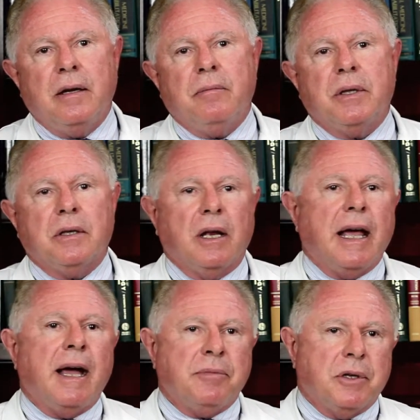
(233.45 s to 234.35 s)
but the
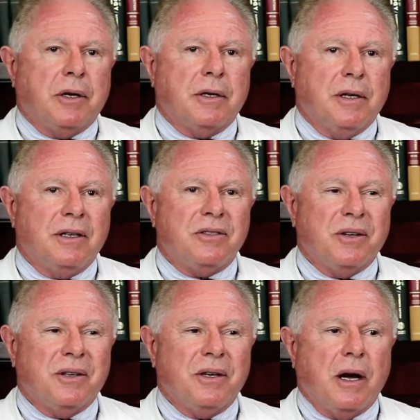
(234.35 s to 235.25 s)
labs look good,
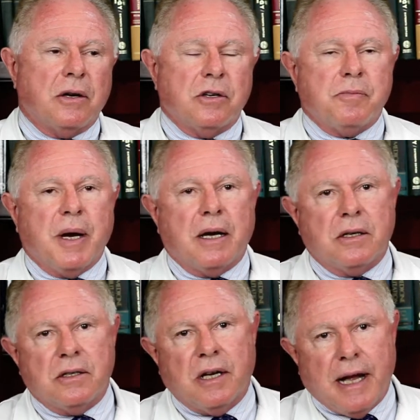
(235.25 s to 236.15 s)
so the doctors practice